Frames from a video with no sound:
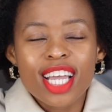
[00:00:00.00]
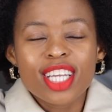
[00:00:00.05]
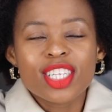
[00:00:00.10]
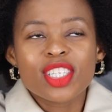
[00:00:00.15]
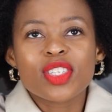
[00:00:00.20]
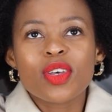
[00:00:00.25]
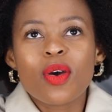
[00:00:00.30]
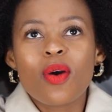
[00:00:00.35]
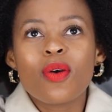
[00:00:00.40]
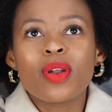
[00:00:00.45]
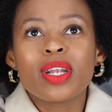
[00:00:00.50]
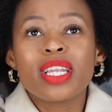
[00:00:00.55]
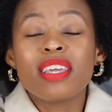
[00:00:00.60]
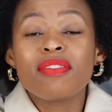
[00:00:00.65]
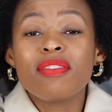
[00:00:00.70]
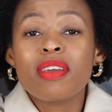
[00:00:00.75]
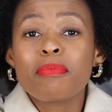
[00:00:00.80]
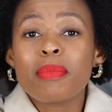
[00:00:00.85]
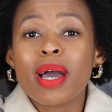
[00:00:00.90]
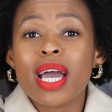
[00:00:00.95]
So
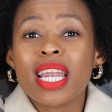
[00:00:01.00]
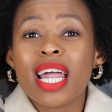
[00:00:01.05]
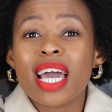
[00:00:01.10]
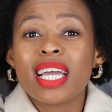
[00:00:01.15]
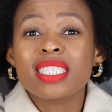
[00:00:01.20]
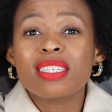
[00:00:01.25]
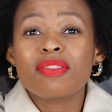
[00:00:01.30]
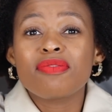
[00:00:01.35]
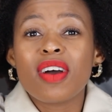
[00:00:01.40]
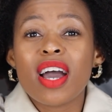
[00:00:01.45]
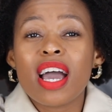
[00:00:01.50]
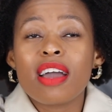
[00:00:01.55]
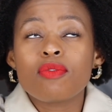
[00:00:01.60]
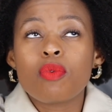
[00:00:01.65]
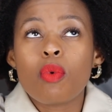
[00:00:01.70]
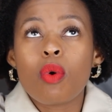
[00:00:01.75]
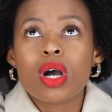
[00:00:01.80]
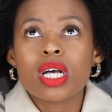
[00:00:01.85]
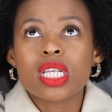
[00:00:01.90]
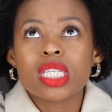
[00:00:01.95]
leaving my 9 to
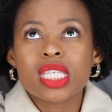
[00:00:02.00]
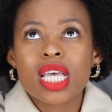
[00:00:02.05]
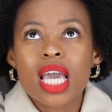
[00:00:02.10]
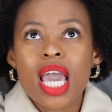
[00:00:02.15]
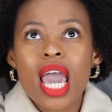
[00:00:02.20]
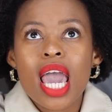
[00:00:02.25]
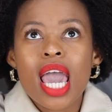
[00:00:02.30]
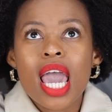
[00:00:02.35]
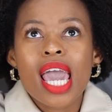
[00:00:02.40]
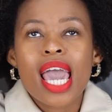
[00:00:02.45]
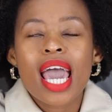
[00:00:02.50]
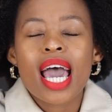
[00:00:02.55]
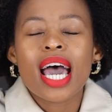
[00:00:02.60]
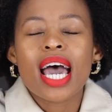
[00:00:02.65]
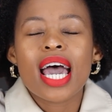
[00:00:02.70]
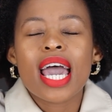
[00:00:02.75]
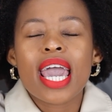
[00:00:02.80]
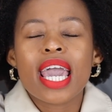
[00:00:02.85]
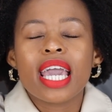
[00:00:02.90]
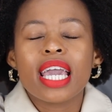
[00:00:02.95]
5 was
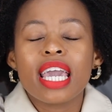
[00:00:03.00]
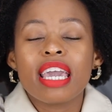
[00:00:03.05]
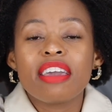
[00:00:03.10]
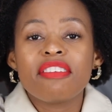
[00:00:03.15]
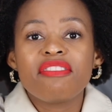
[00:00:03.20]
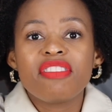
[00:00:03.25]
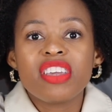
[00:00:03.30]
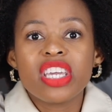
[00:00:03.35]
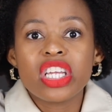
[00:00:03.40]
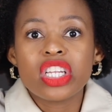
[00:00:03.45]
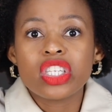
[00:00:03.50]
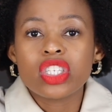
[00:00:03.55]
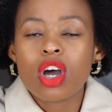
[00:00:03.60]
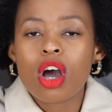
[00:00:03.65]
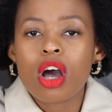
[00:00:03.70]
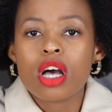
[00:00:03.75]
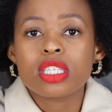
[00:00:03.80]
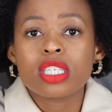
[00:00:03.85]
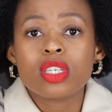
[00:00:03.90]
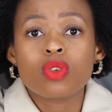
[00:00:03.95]
a heavy
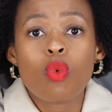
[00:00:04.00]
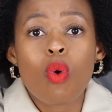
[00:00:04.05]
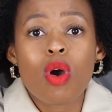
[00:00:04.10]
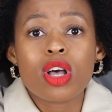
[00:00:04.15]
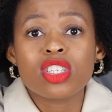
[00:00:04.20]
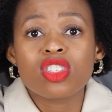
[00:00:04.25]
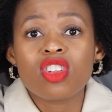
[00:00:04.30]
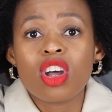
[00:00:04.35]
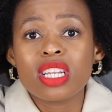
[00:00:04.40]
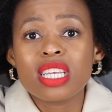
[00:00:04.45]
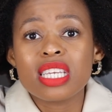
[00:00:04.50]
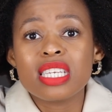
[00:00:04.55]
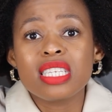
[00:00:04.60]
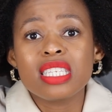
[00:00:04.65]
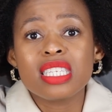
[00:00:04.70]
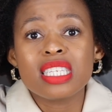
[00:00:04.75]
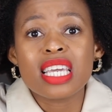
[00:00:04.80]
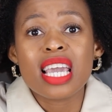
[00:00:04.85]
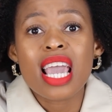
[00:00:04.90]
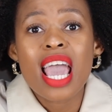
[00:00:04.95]
task. It was not
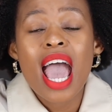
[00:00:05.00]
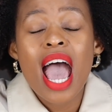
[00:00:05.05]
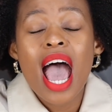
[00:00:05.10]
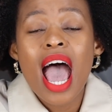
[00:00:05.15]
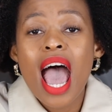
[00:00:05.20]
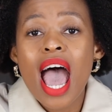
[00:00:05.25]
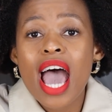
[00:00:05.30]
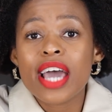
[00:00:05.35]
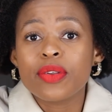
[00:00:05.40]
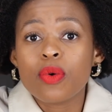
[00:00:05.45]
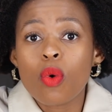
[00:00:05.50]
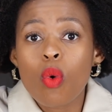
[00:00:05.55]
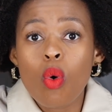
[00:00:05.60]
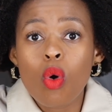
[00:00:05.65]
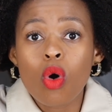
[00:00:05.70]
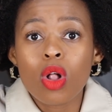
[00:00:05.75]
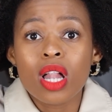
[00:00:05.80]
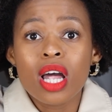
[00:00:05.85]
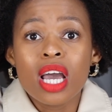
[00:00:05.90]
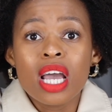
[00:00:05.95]
easy at
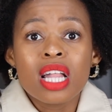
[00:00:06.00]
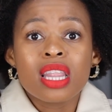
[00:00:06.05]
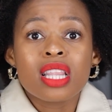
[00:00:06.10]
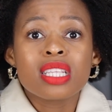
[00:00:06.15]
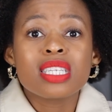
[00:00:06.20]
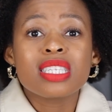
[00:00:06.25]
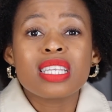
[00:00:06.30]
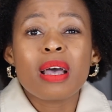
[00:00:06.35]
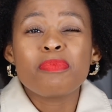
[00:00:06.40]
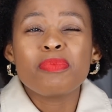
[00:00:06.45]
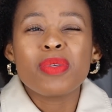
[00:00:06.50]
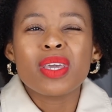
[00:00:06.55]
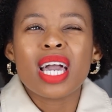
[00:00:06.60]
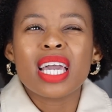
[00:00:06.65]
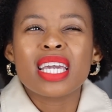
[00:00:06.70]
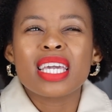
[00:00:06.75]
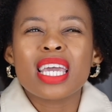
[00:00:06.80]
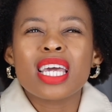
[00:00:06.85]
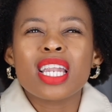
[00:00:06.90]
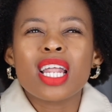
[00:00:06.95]
all. This is something
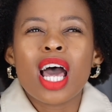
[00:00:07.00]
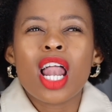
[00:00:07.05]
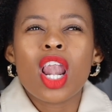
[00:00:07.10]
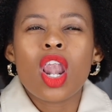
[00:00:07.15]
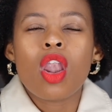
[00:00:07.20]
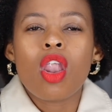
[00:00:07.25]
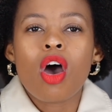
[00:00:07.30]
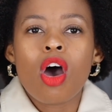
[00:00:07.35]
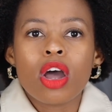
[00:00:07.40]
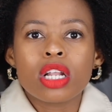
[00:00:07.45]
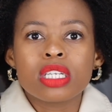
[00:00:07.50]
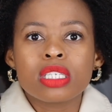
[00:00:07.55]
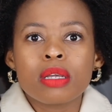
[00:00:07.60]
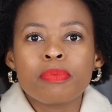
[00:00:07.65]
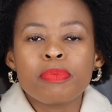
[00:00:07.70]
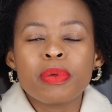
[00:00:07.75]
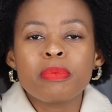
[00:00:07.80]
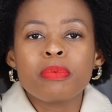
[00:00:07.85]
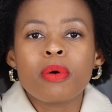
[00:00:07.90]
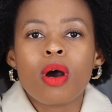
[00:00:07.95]
I get a lot.
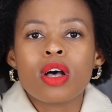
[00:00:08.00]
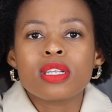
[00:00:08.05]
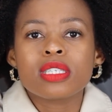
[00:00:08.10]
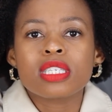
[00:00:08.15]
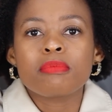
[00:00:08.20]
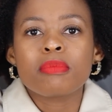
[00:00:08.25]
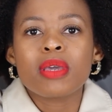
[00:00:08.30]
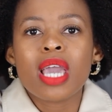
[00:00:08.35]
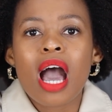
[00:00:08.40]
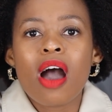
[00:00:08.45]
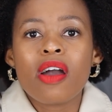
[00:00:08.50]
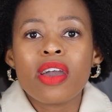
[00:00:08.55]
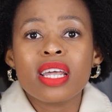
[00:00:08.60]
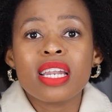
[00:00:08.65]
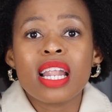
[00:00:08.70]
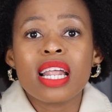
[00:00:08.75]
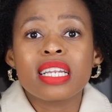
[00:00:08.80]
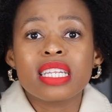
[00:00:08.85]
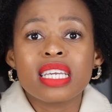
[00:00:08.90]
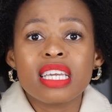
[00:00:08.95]
People asking me, how
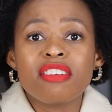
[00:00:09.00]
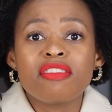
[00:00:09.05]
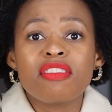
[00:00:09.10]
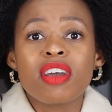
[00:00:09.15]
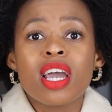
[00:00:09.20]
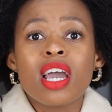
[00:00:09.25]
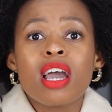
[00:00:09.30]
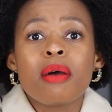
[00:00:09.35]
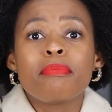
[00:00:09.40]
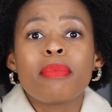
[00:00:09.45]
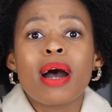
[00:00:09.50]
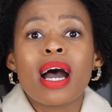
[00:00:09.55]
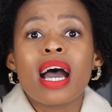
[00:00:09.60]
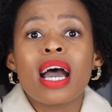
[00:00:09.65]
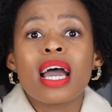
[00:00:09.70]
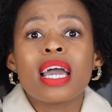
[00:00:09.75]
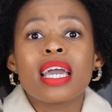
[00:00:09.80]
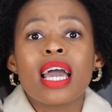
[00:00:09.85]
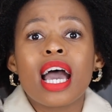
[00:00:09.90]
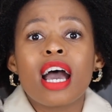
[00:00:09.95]
can I leave
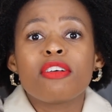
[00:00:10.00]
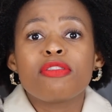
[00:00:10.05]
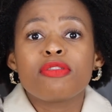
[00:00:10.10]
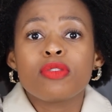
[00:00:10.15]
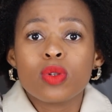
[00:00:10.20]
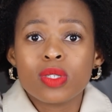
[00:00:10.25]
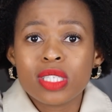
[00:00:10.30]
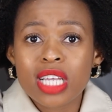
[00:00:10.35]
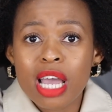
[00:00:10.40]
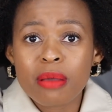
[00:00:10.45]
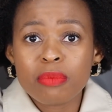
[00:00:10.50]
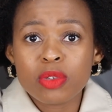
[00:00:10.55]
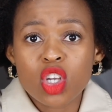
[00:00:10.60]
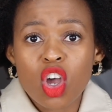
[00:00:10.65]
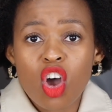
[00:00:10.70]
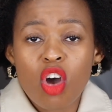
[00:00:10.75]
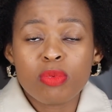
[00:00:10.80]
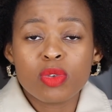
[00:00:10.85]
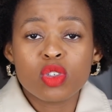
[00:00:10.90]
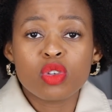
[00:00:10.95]
my full-time
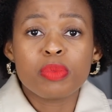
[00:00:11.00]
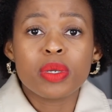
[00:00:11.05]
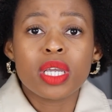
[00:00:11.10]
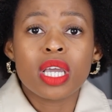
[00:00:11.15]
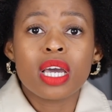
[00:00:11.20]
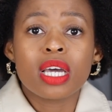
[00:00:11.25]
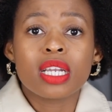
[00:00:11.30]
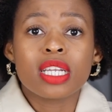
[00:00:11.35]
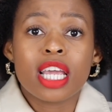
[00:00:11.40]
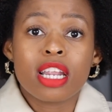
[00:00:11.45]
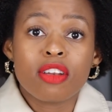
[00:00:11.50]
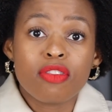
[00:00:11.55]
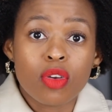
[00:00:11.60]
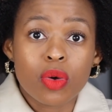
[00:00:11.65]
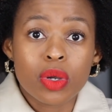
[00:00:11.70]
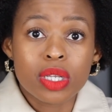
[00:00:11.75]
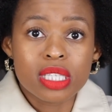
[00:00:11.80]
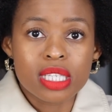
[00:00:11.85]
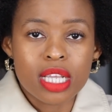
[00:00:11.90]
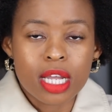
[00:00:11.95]
job to be an
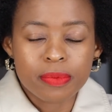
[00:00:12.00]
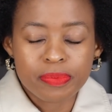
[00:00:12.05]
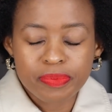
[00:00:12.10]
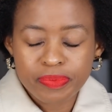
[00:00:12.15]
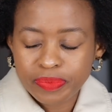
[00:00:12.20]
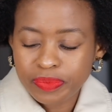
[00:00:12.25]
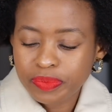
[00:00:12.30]
influencer?